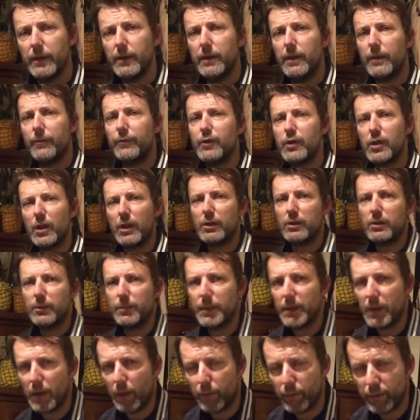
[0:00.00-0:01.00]
You have to check some
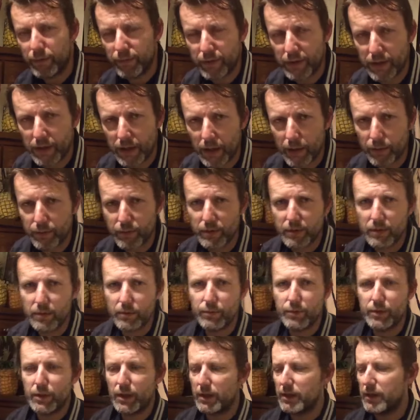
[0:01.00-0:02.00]
of the older videos and
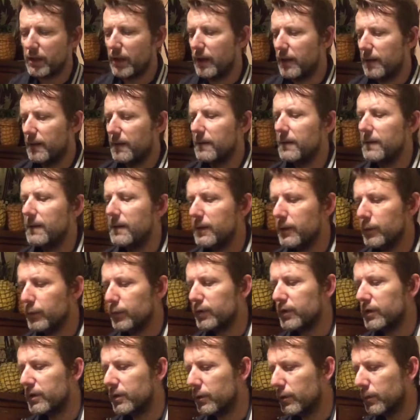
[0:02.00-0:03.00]
you'll check that.
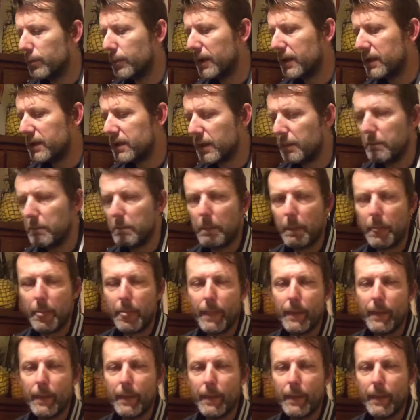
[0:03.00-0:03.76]
You'll meet him.